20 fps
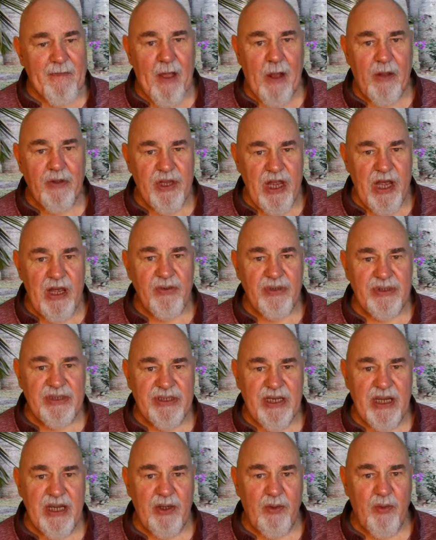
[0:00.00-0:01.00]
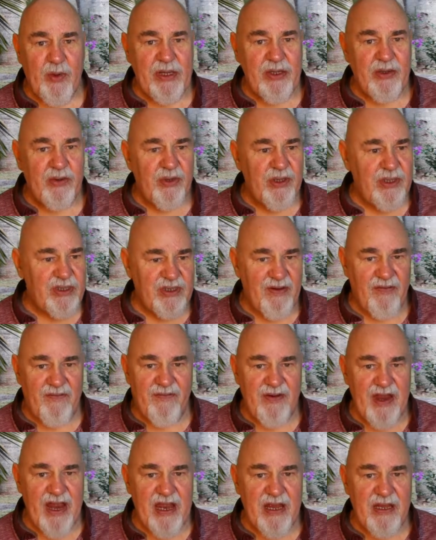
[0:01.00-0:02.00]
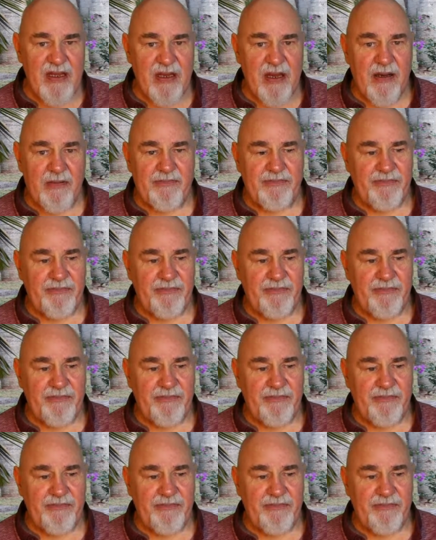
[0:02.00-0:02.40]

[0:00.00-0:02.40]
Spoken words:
on the outside window there's a vent.